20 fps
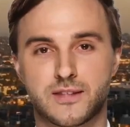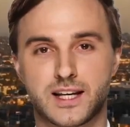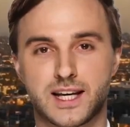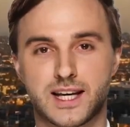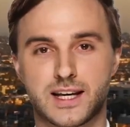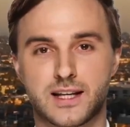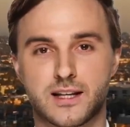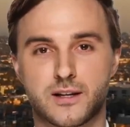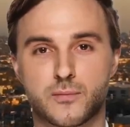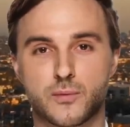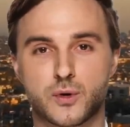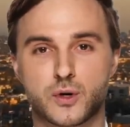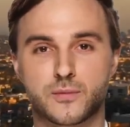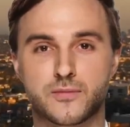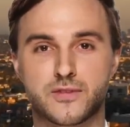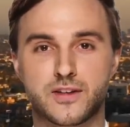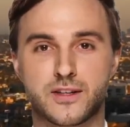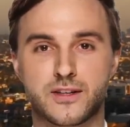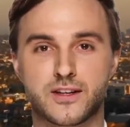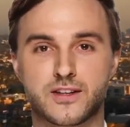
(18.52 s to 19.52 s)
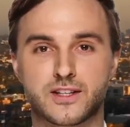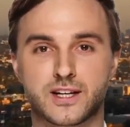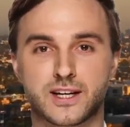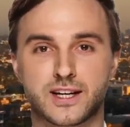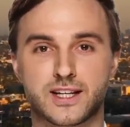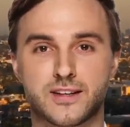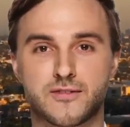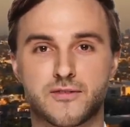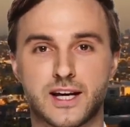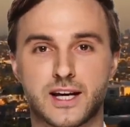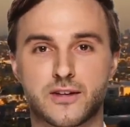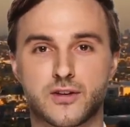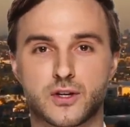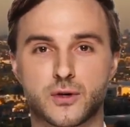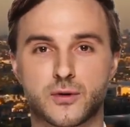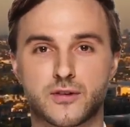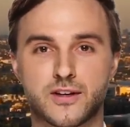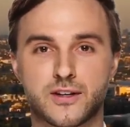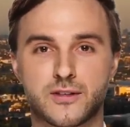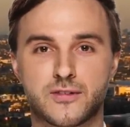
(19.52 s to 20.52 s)
making the move to the City of
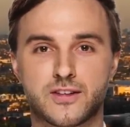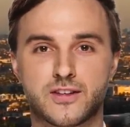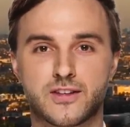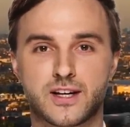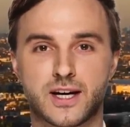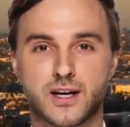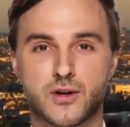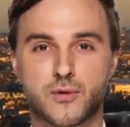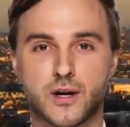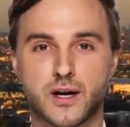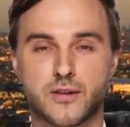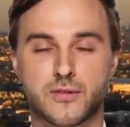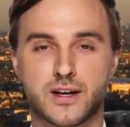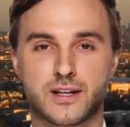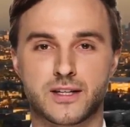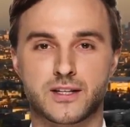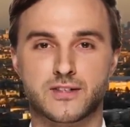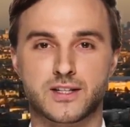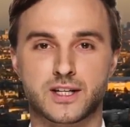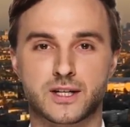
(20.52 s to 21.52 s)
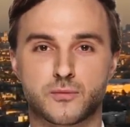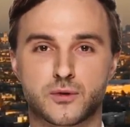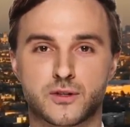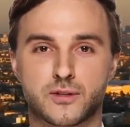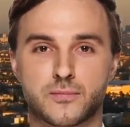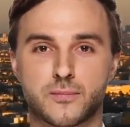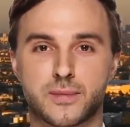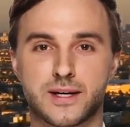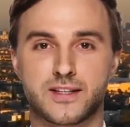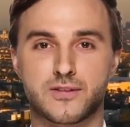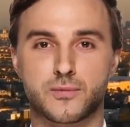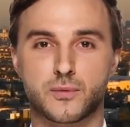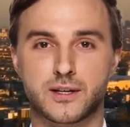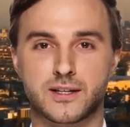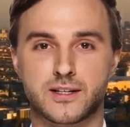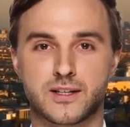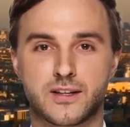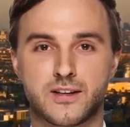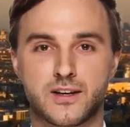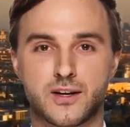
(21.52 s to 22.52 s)
Angels, stick around to discover the best
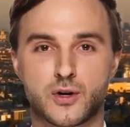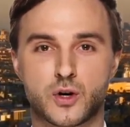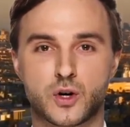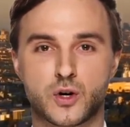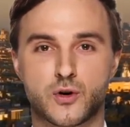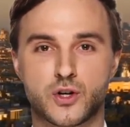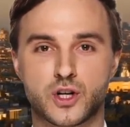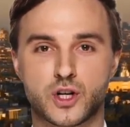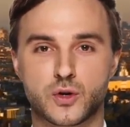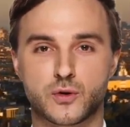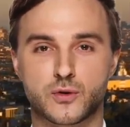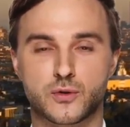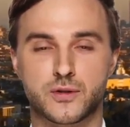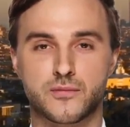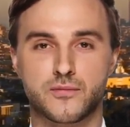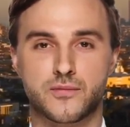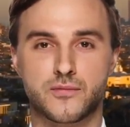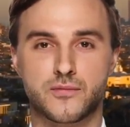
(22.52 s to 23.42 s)
places to call home.